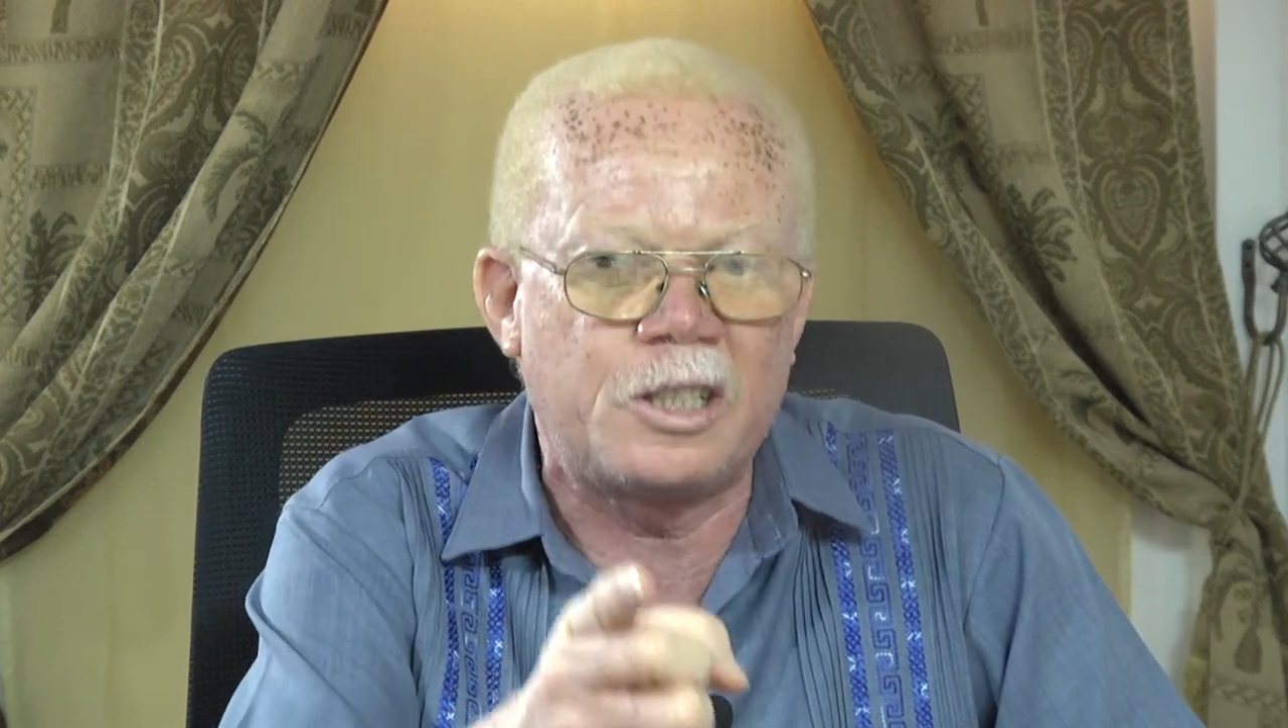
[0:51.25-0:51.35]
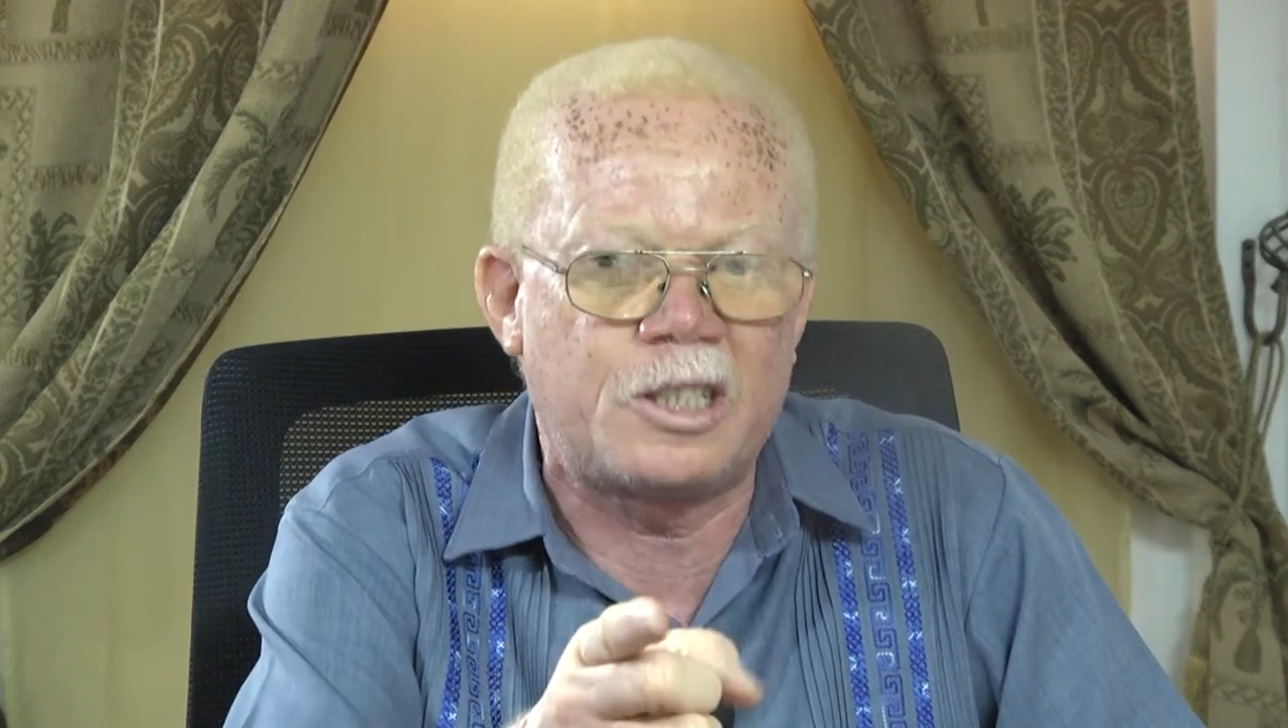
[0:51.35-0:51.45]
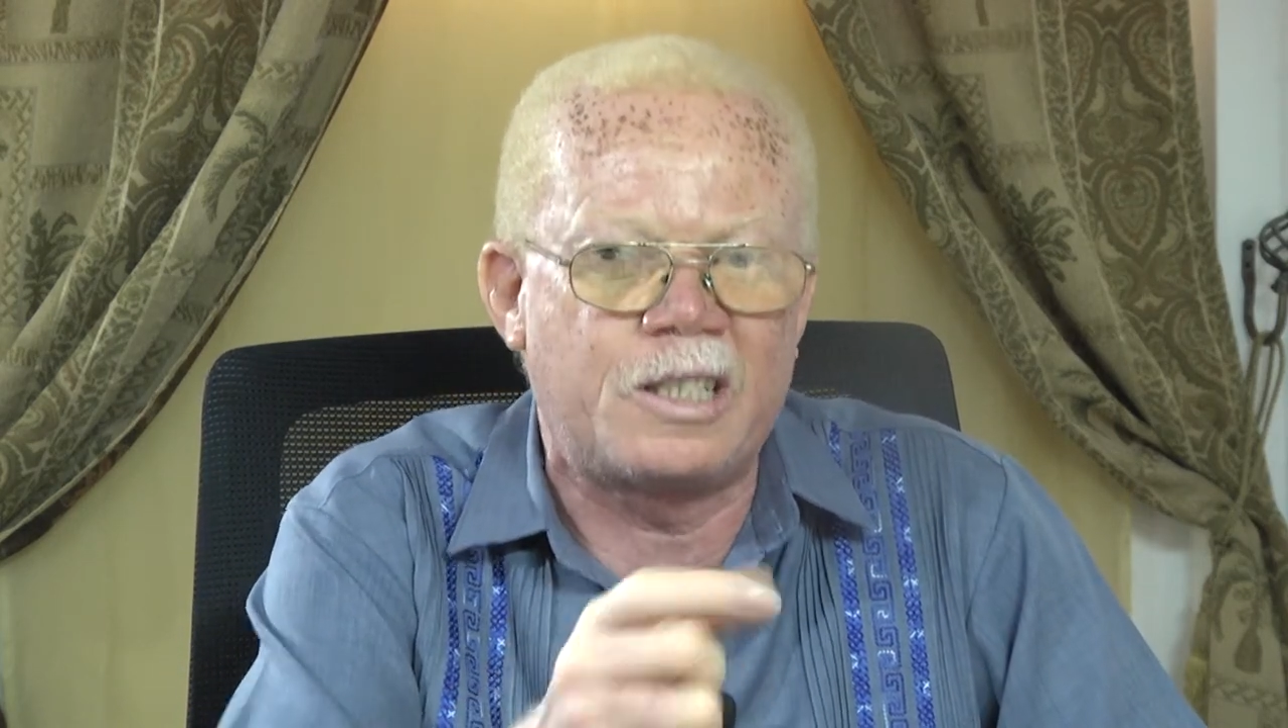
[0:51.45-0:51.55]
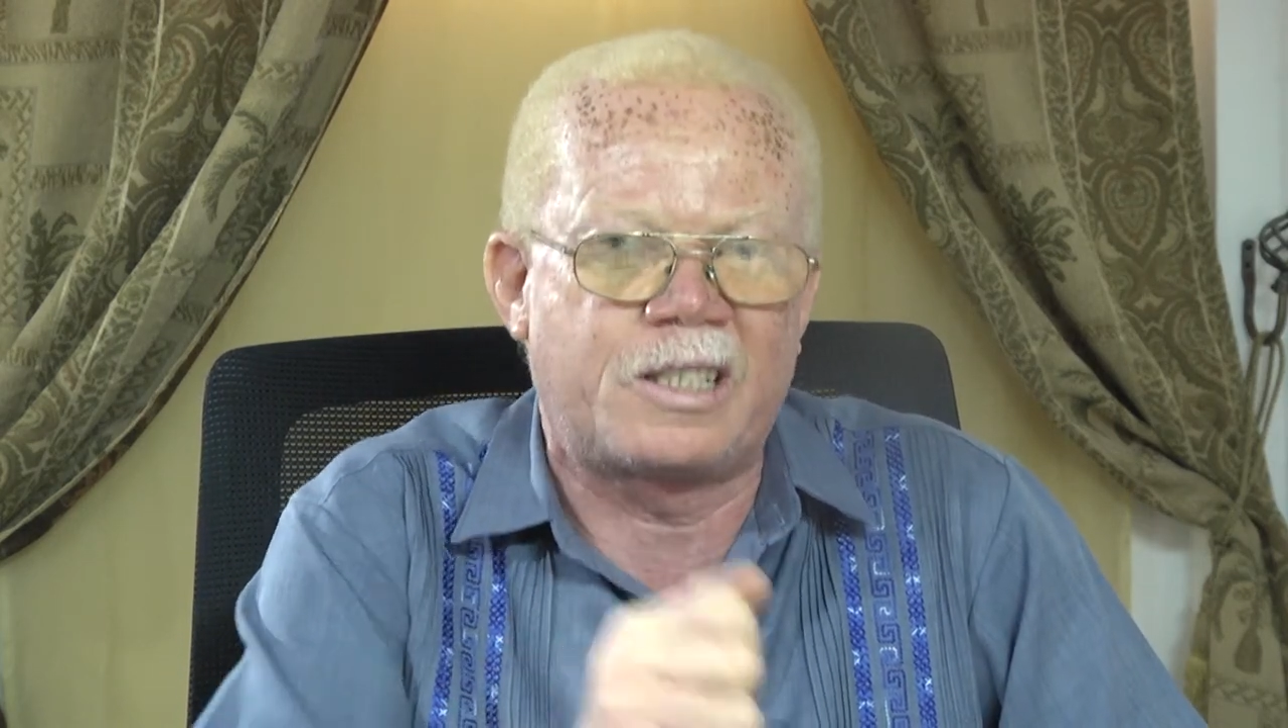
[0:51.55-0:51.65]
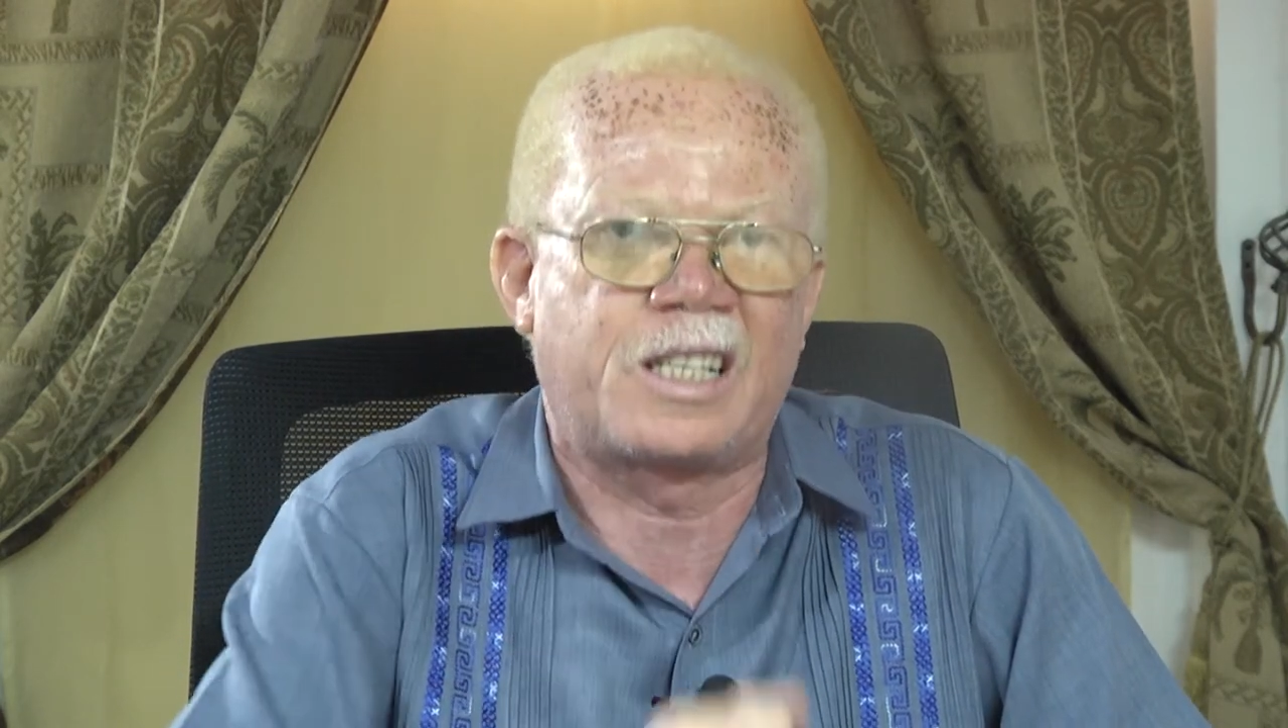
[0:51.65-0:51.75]

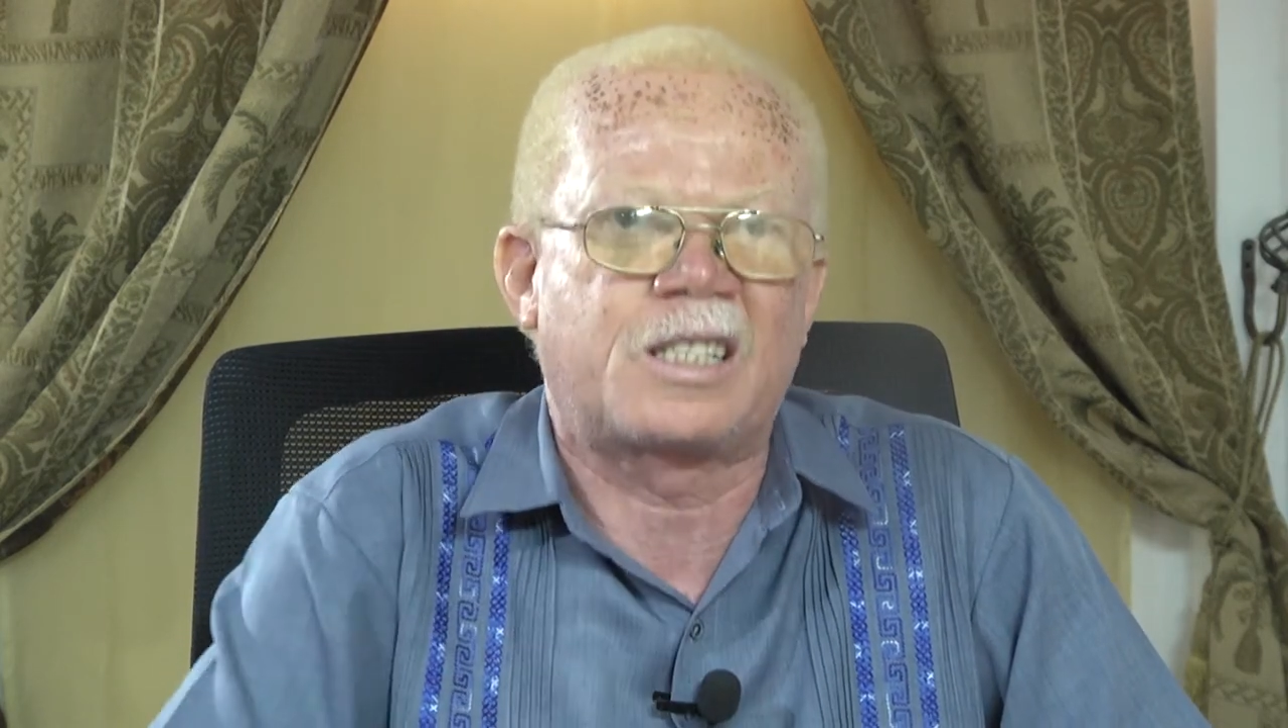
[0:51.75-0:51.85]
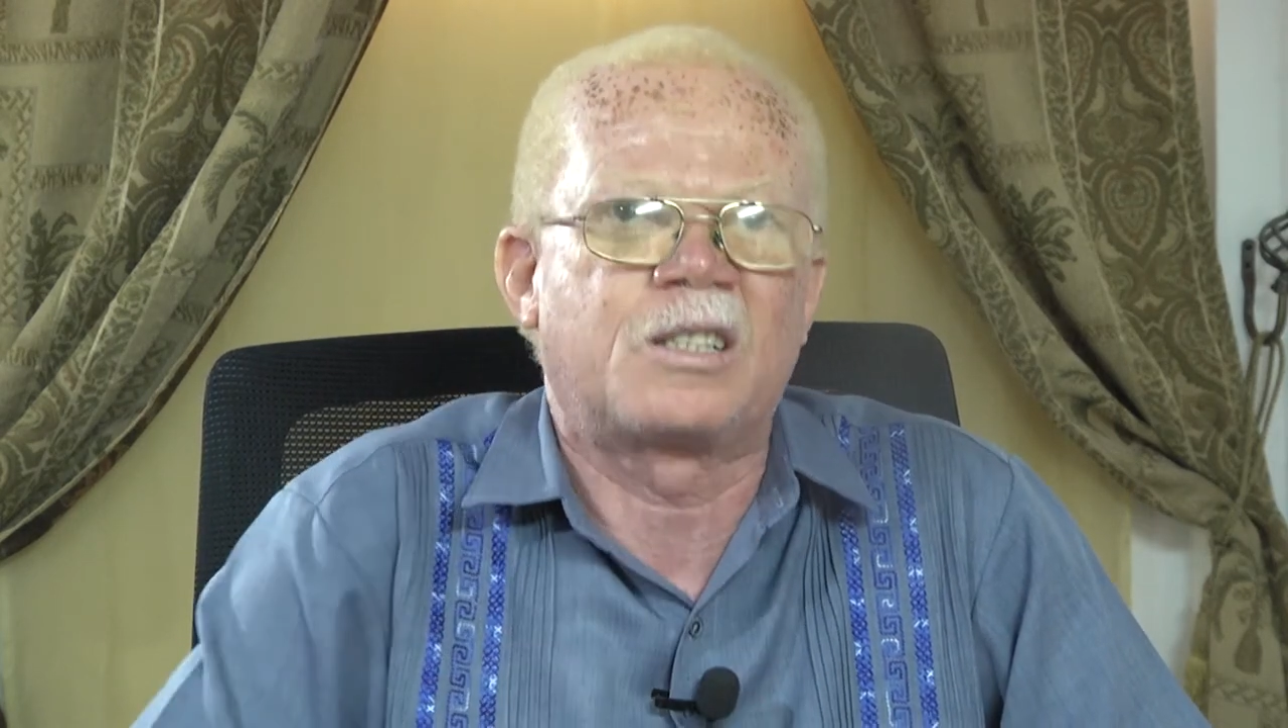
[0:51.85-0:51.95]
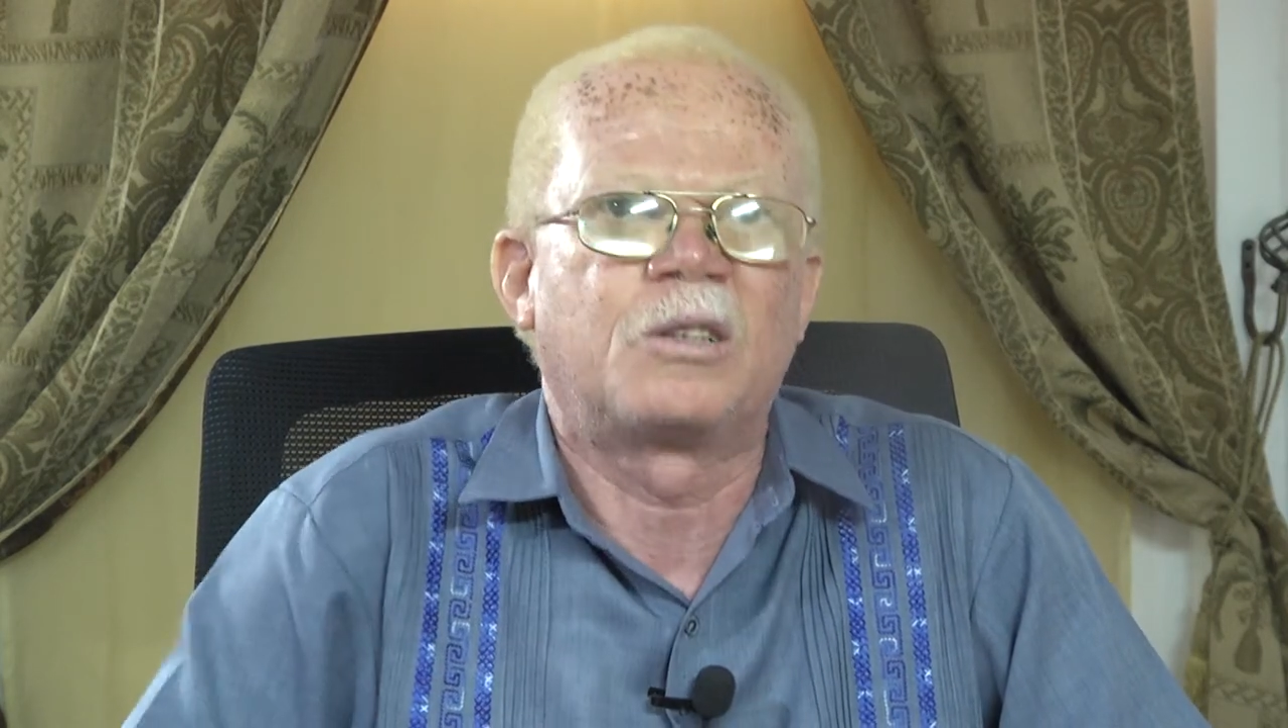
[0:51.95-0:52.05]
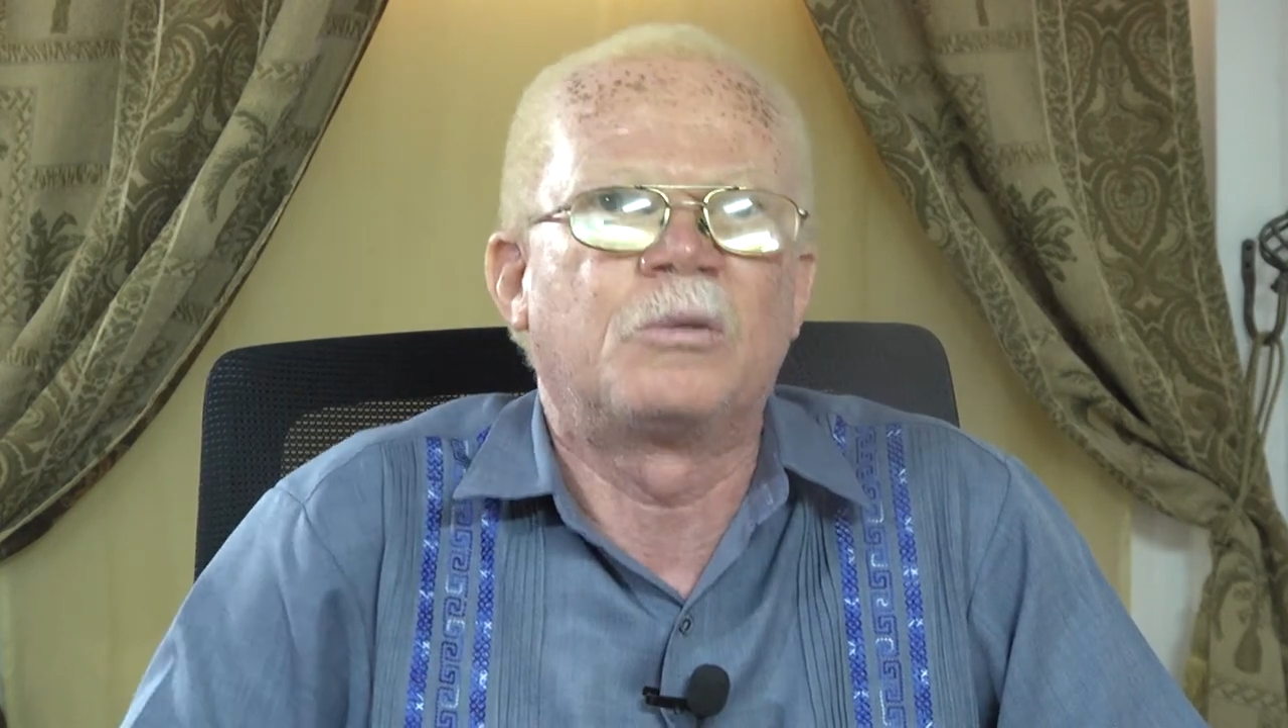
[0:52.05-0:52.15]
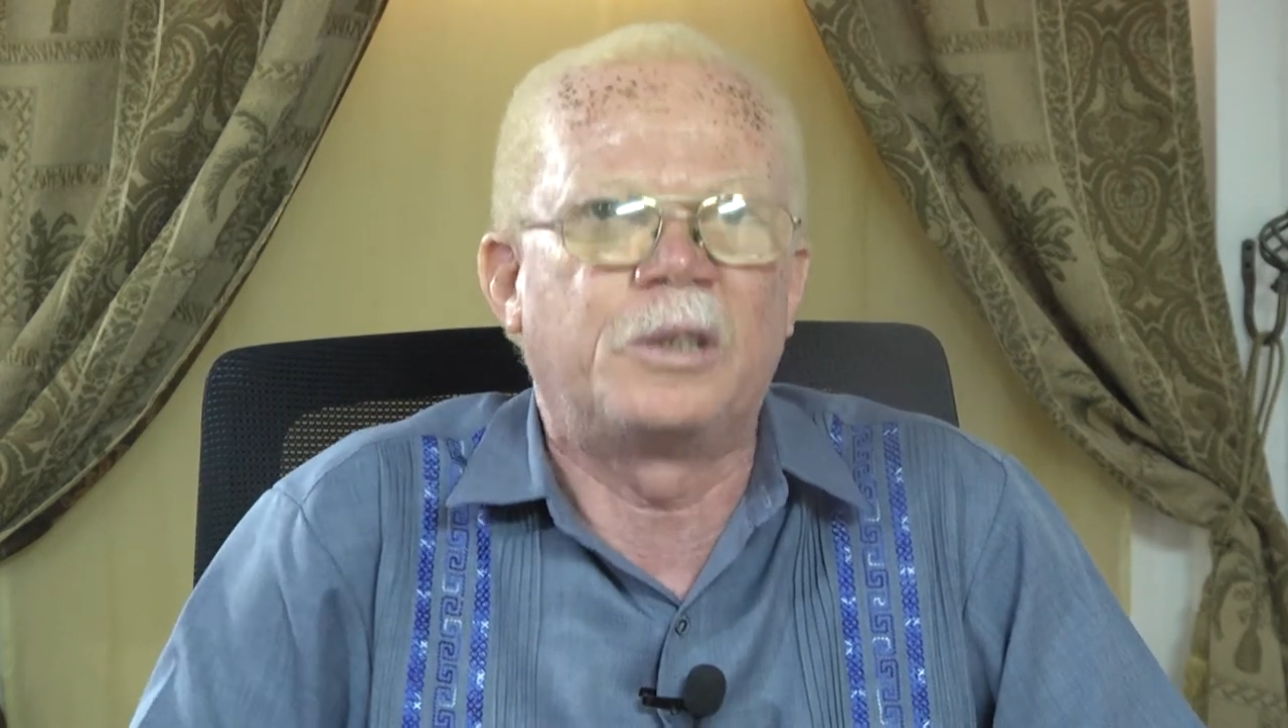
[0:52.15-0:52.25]
Jesus
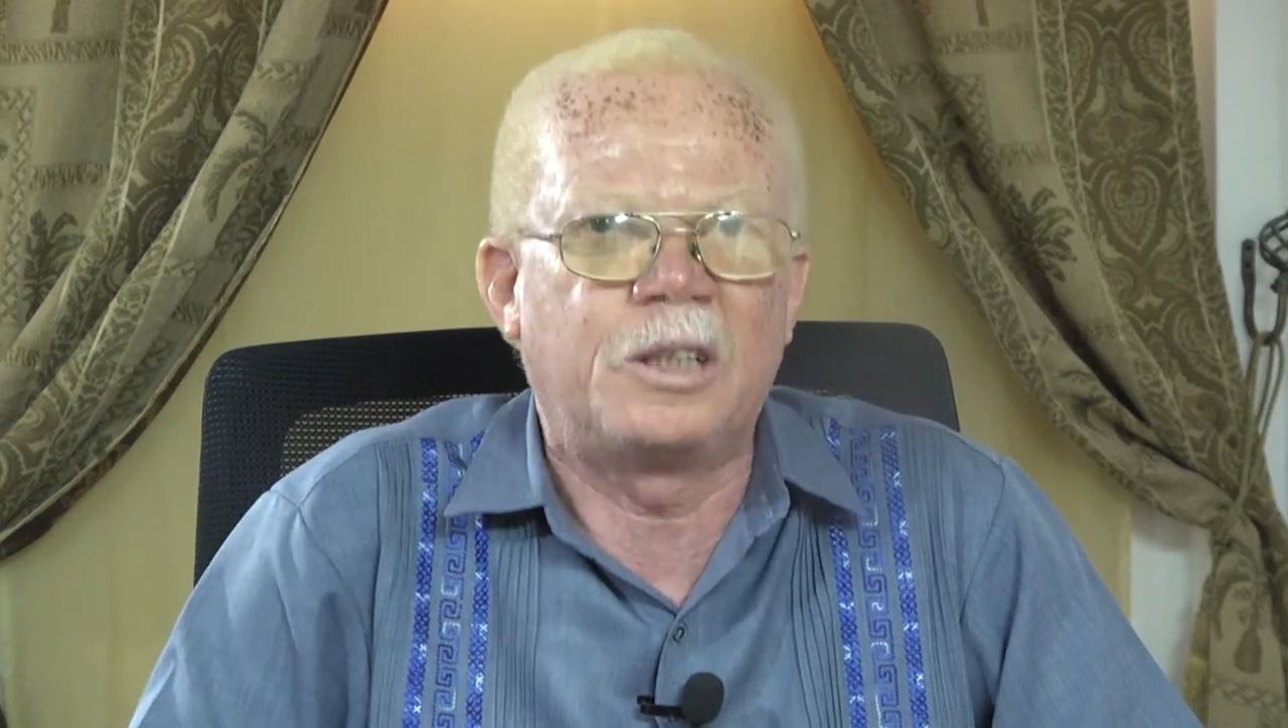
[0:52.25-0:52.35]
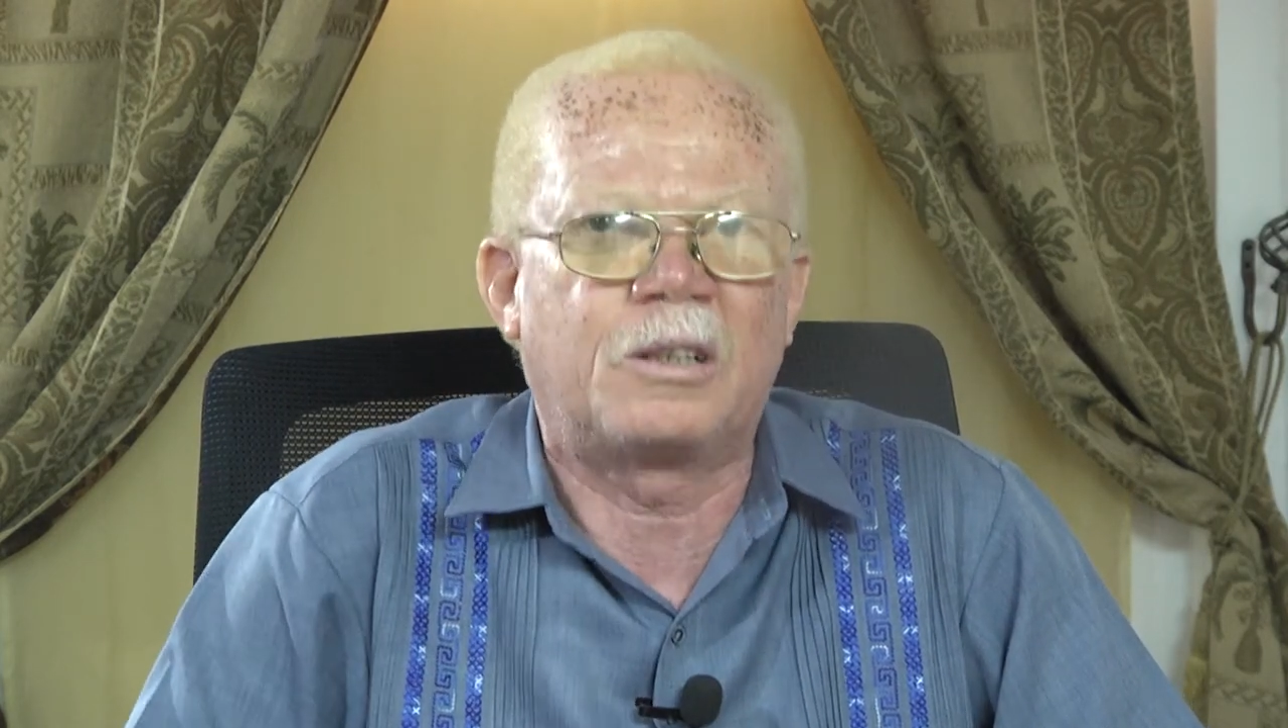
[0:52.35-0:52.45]
when he